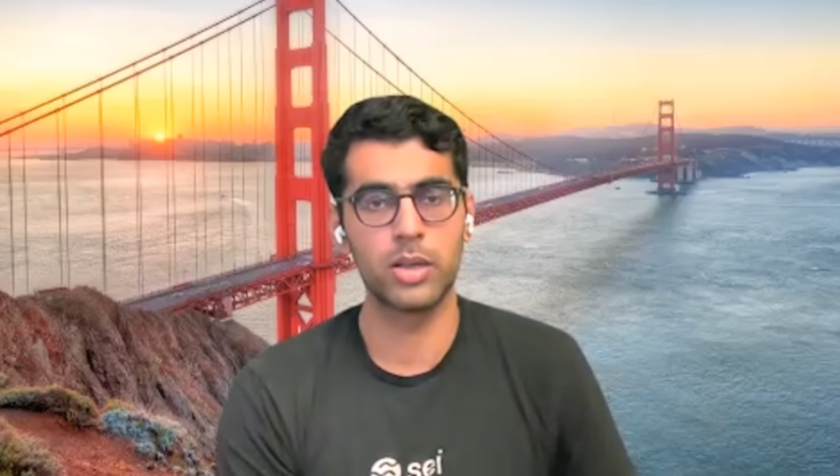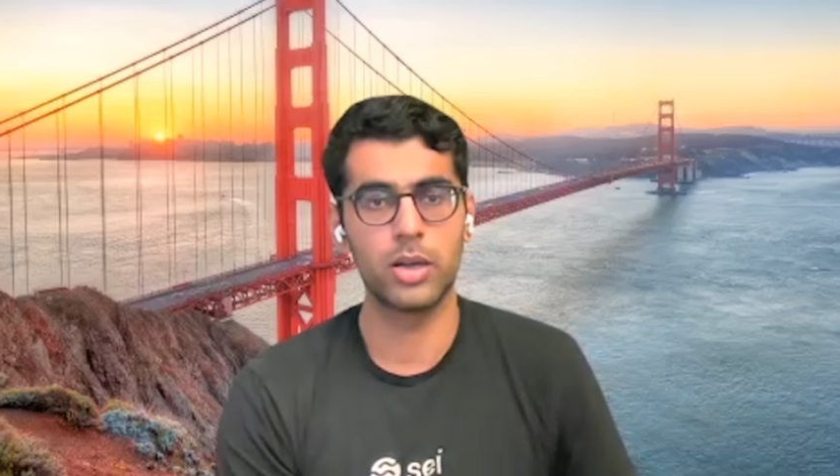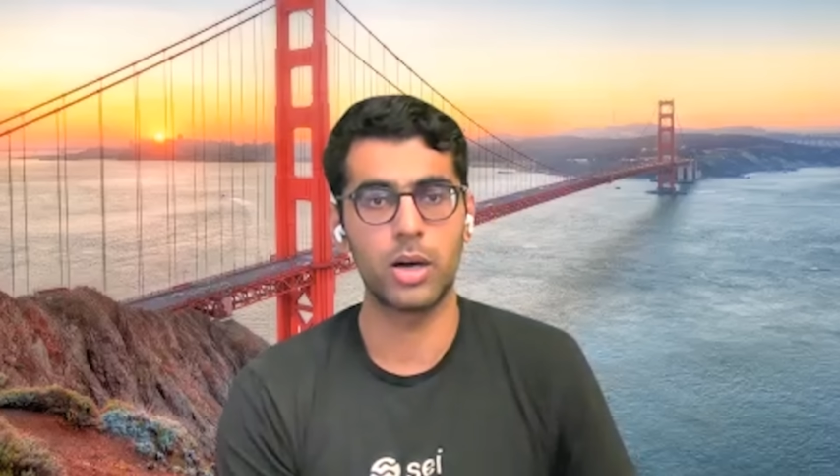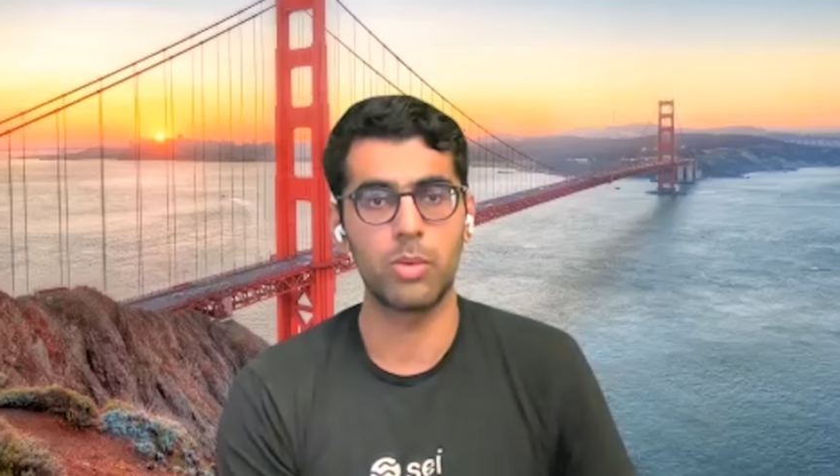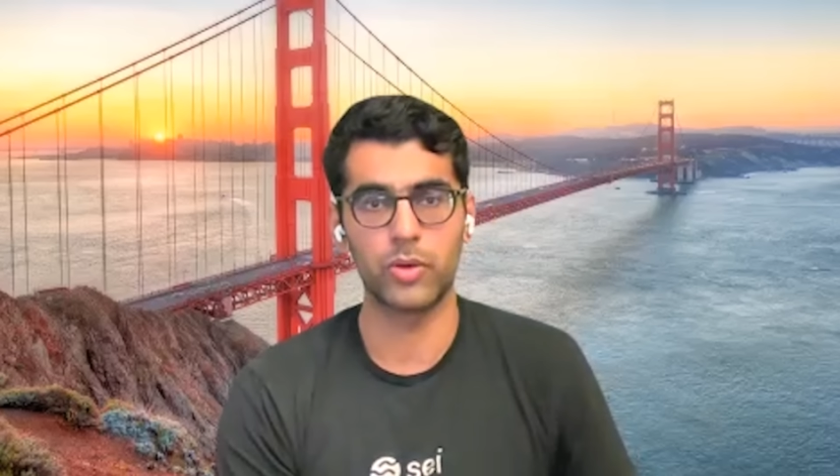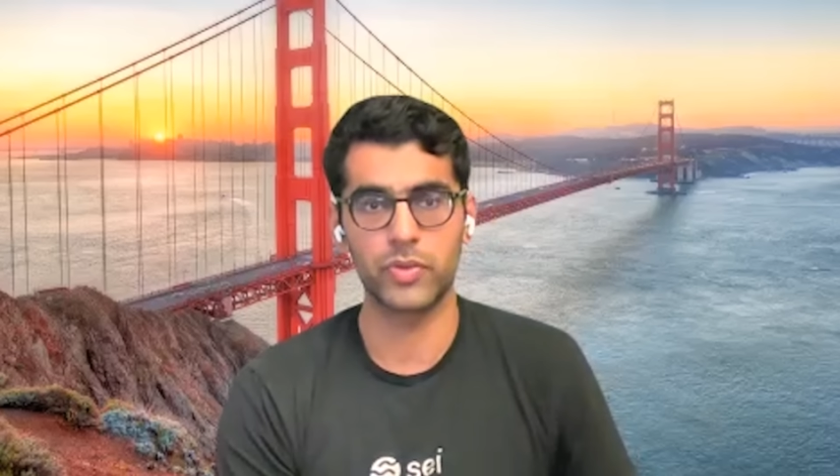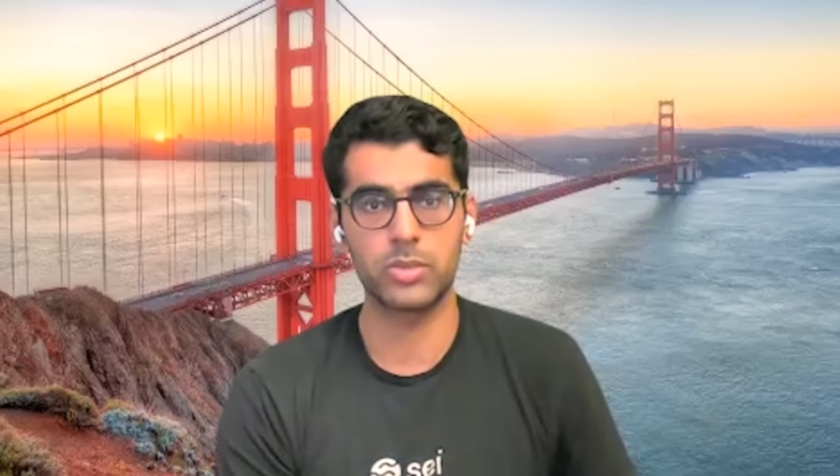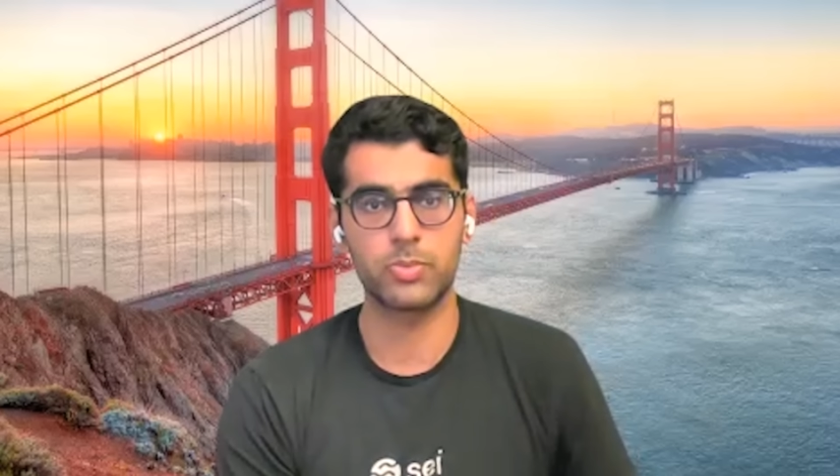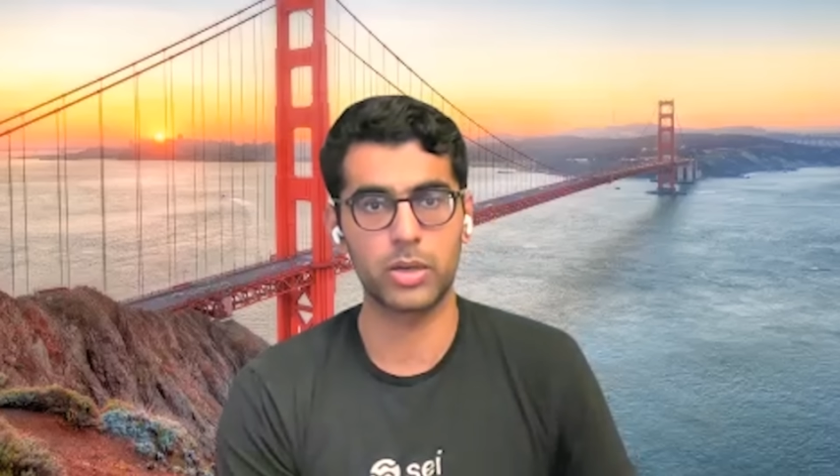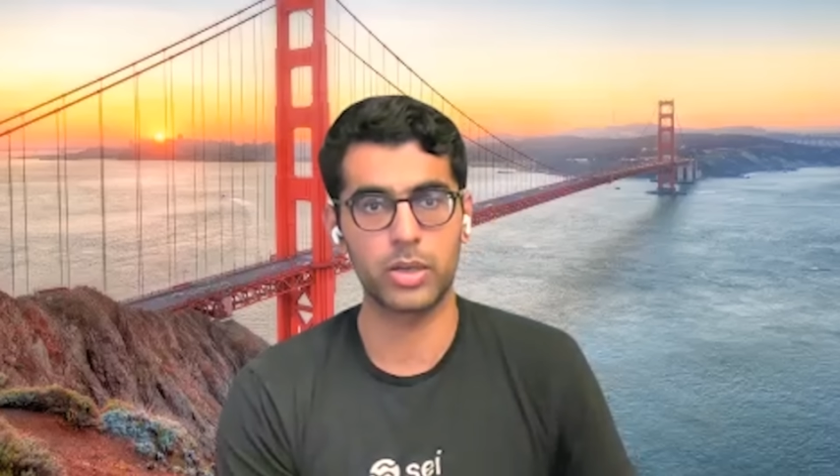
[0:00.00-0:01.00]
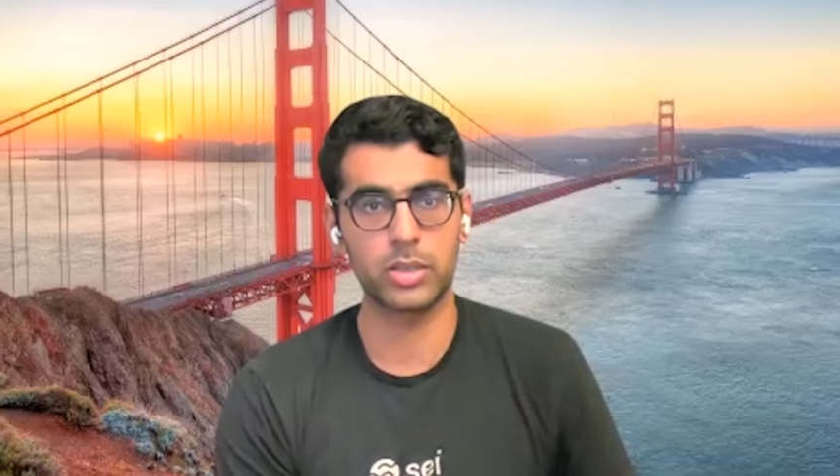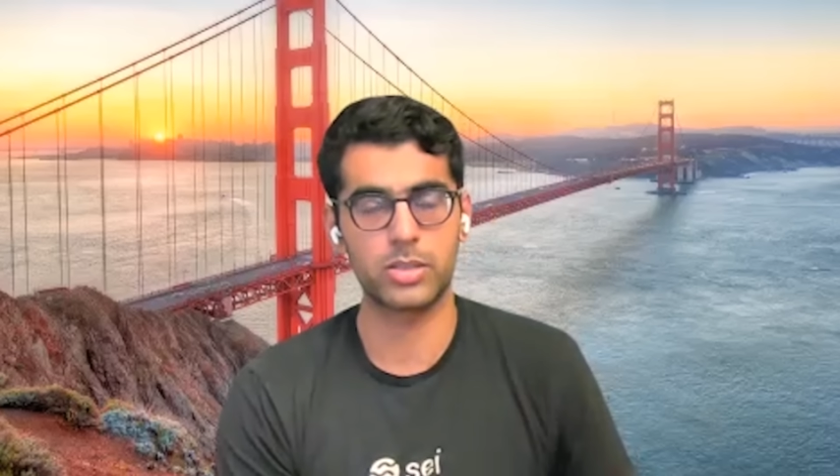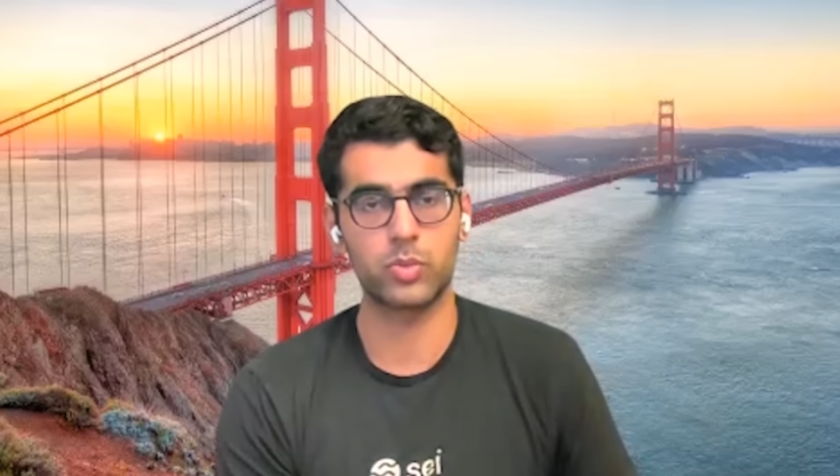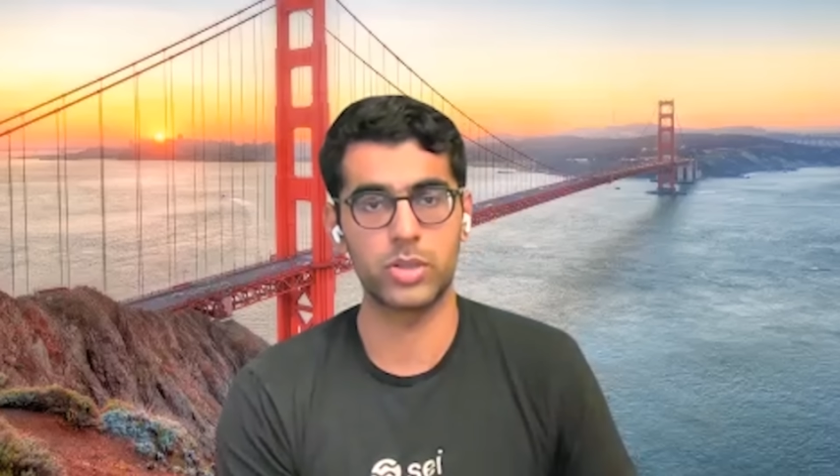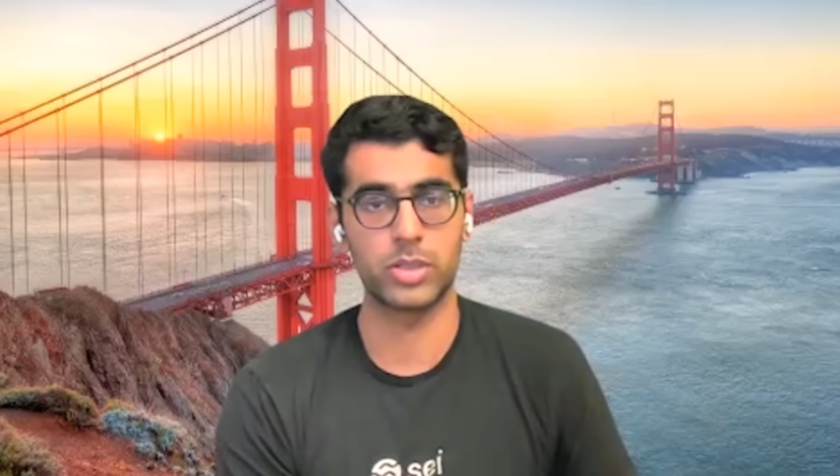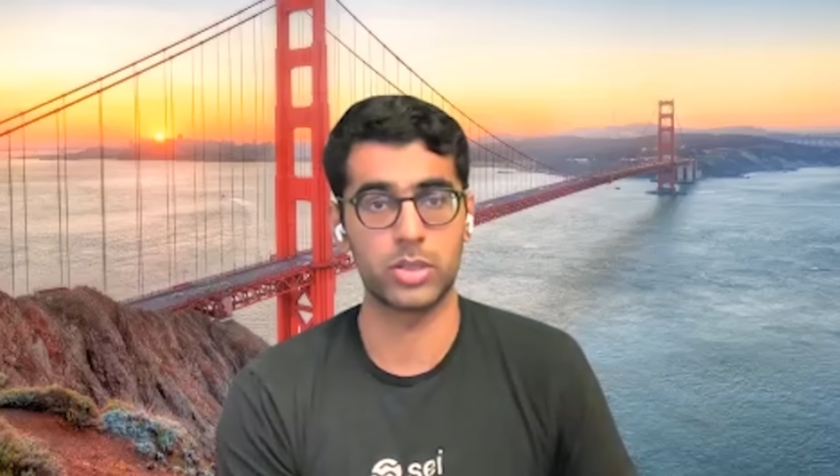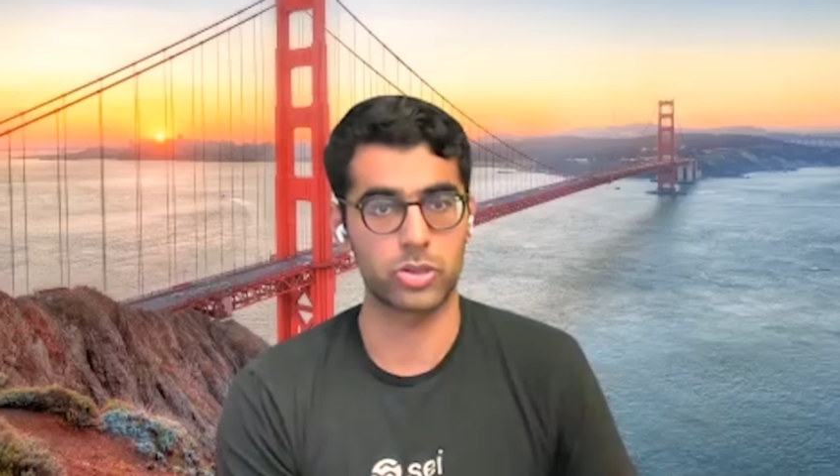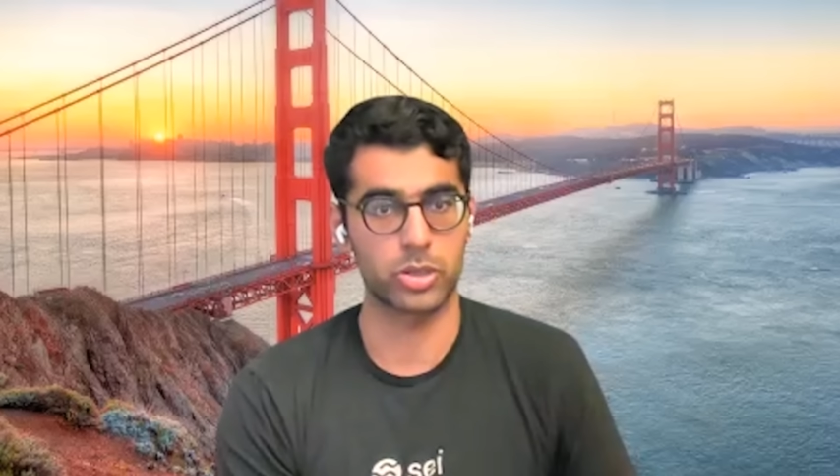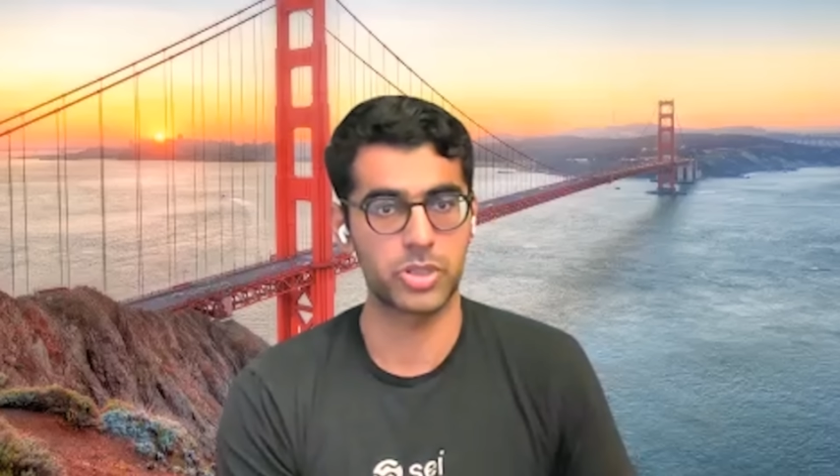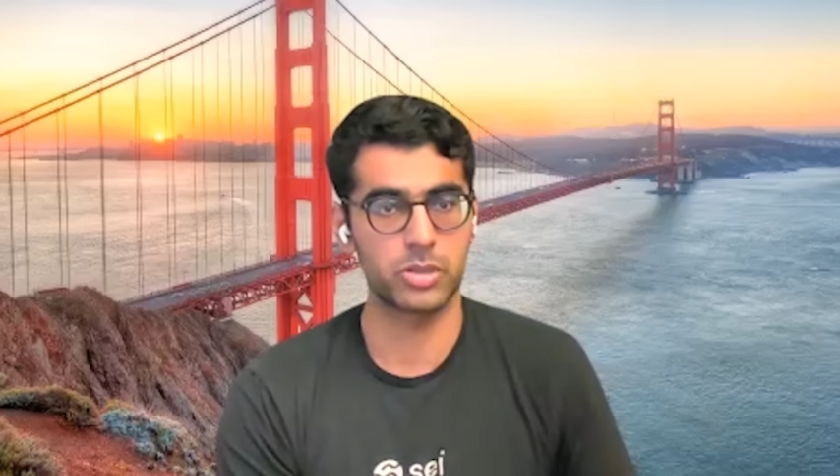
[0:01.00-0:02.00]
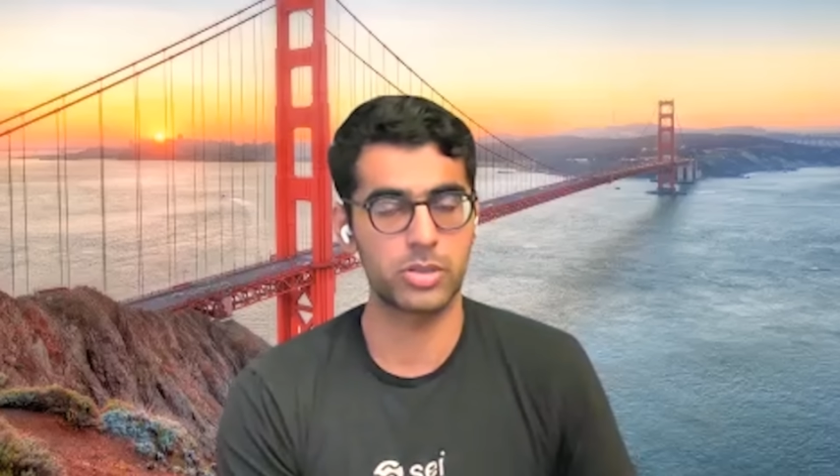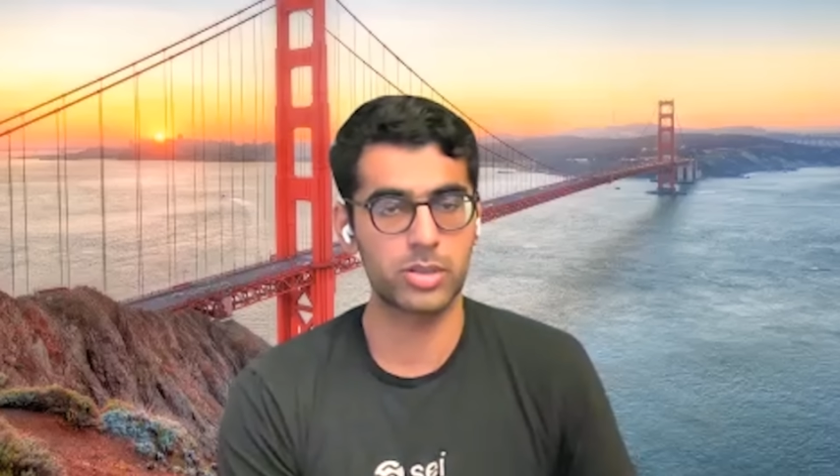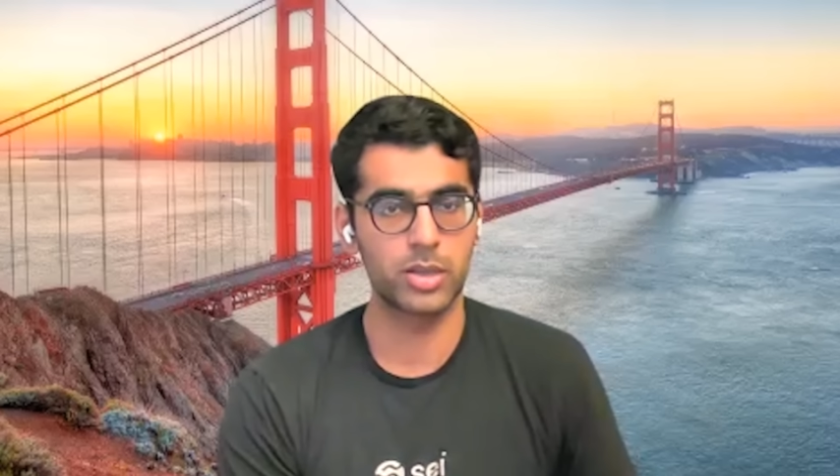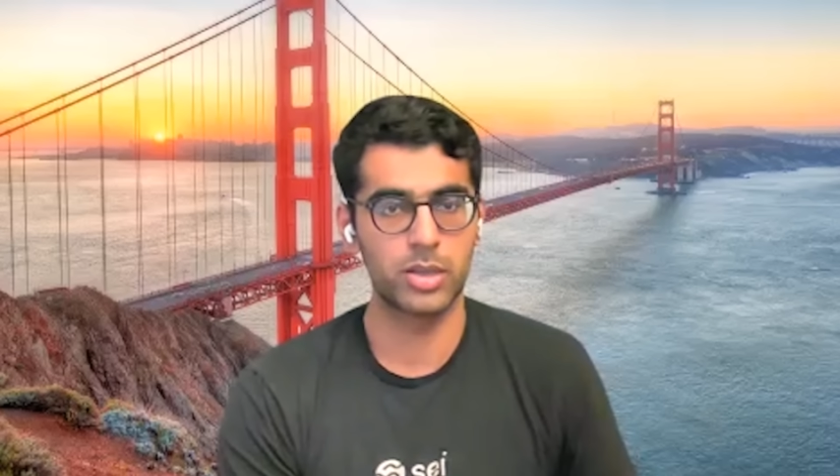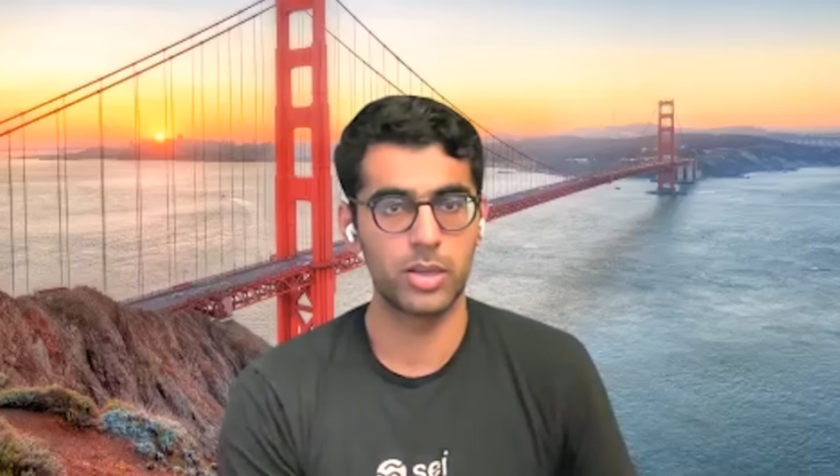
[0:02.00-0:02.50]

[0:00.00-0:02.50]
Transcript: One of these buckets was inscriptions.